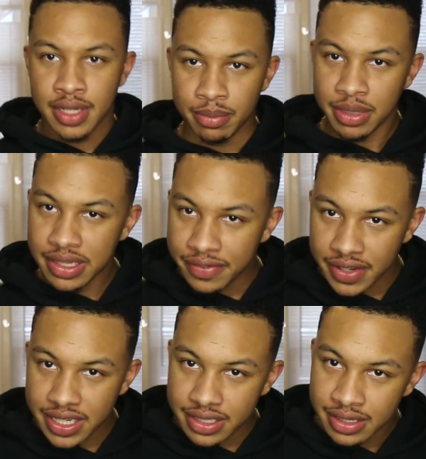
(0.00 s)
The
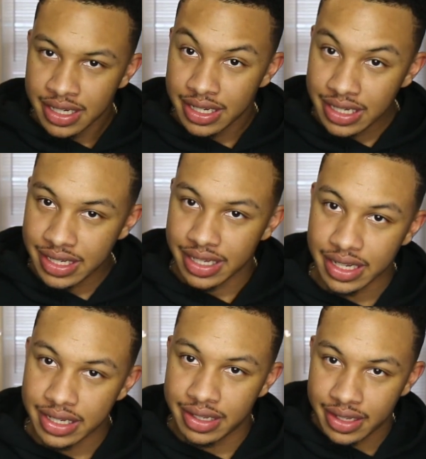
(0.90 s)
motherfucking
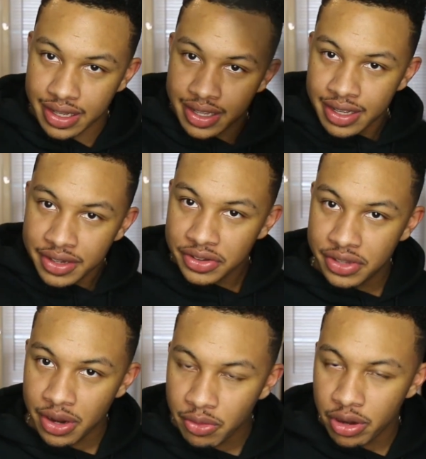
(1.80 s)
NK.
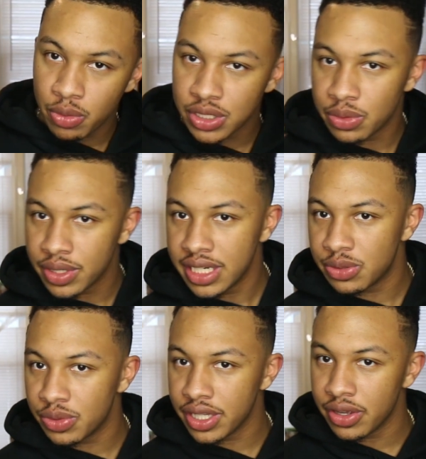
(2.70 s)
Don't know which one
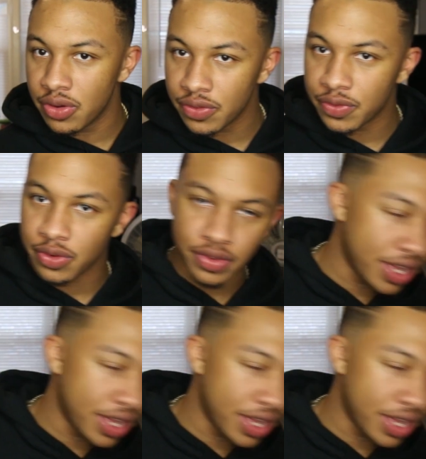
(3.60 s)
he's really going for